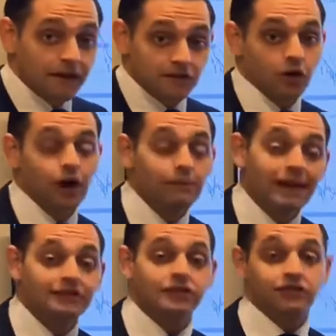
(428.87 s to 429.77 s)
So it
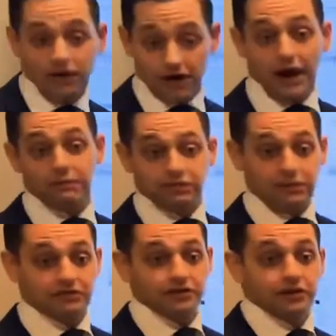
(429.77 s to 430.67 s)
makes us very
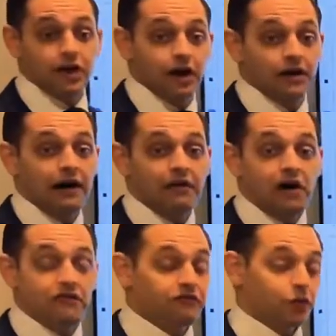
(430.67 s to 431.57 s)
optimistic
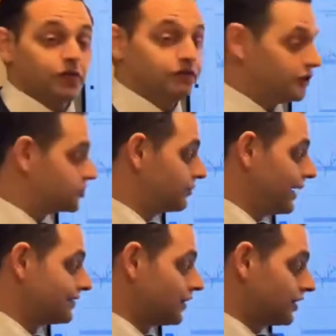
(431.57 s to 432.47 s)
for the future
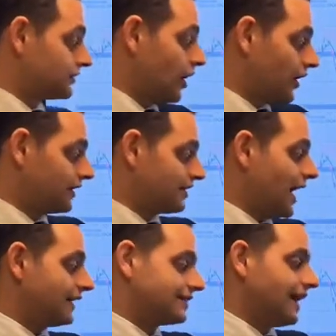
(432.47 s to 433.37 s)
based on its
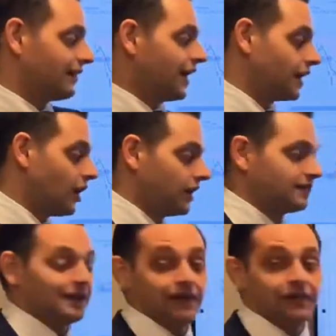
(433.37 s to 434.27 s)
RSI. It's not
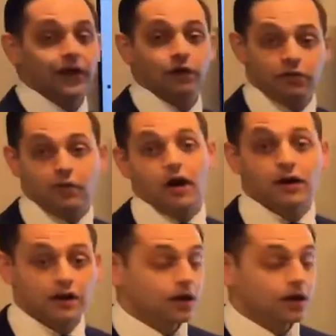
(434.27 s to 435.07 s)
that overbought.